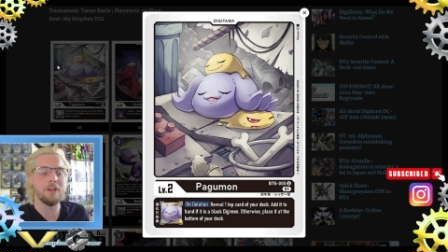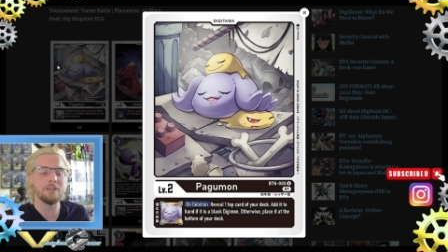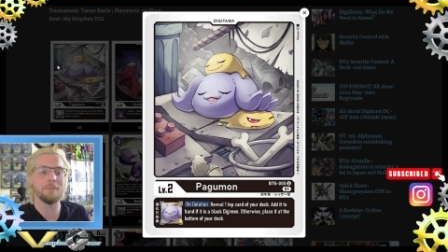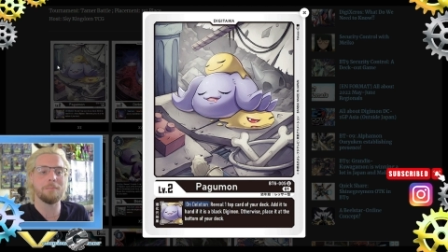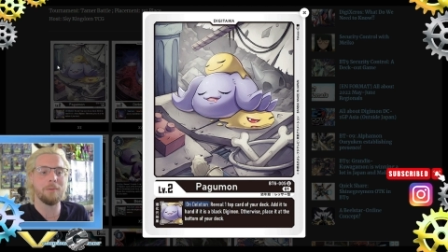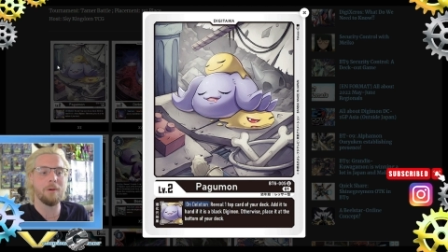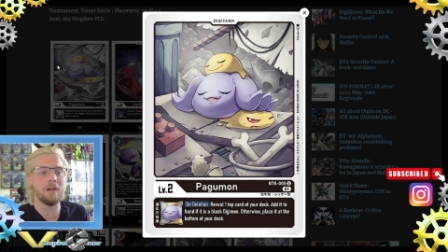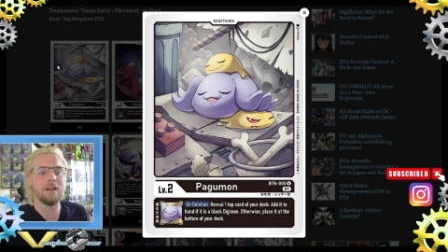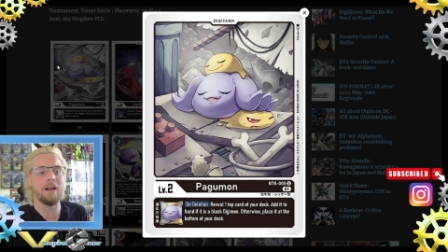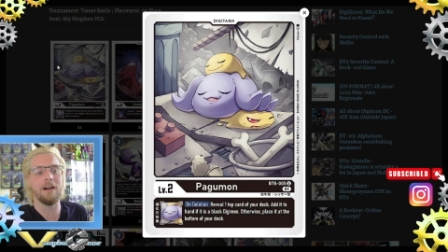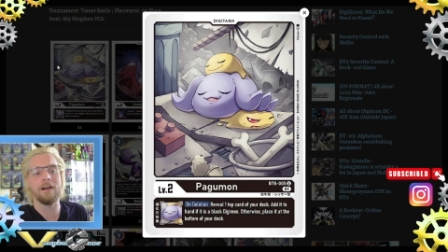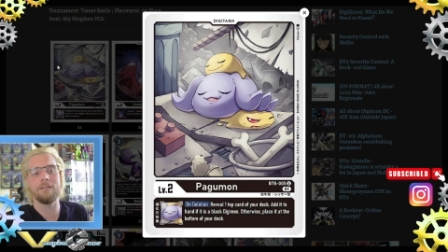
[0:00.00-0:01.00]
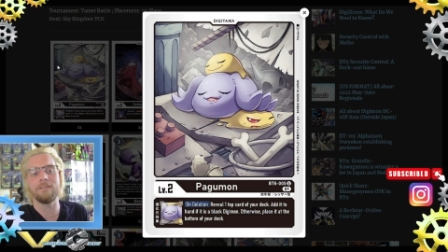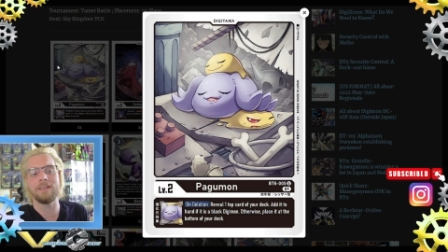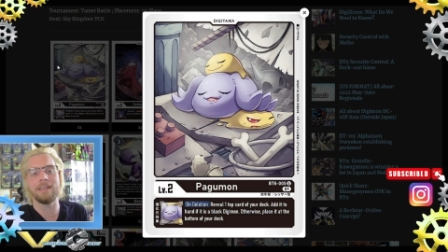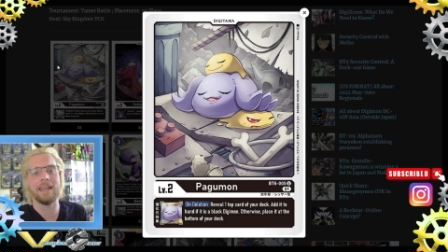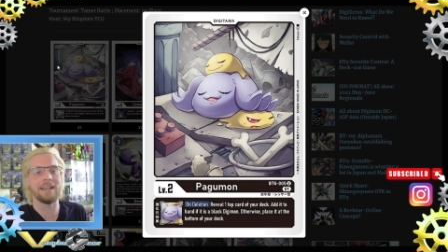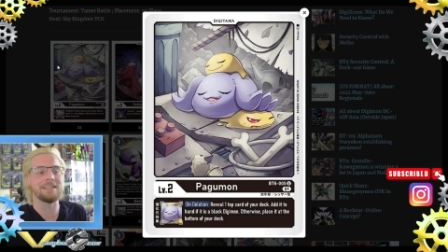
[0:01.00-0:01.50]
support of
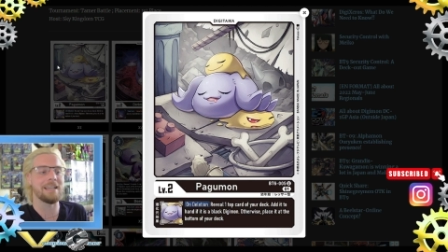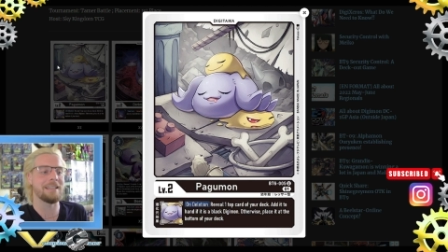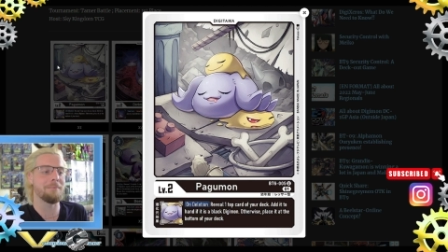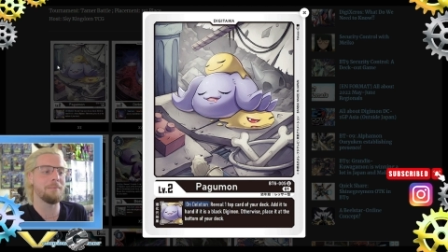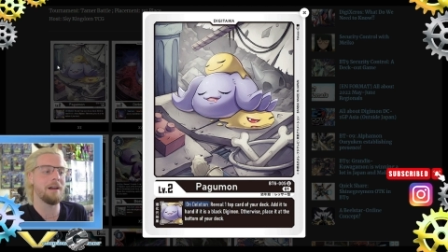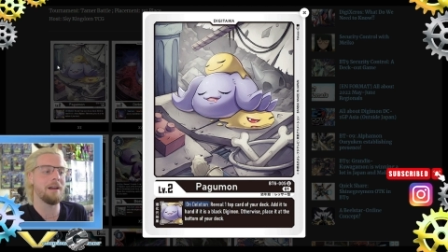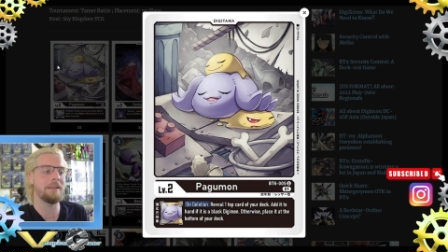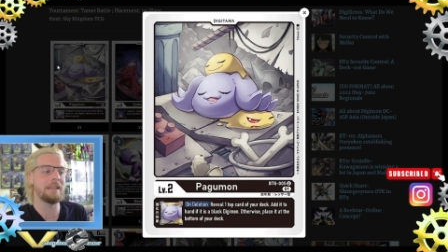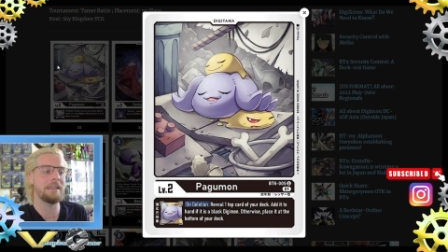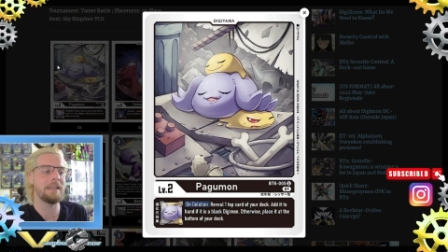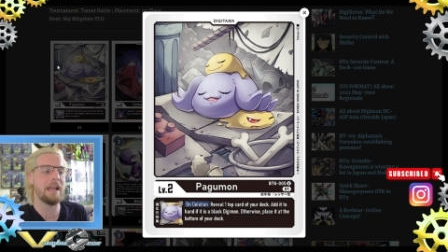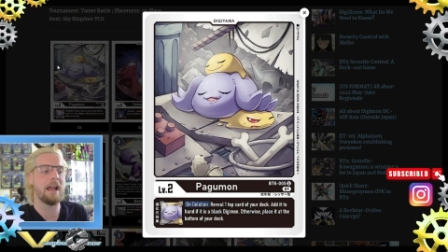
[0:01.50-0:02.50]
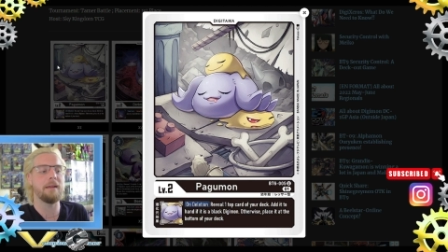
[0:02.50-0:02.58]
the X antibody,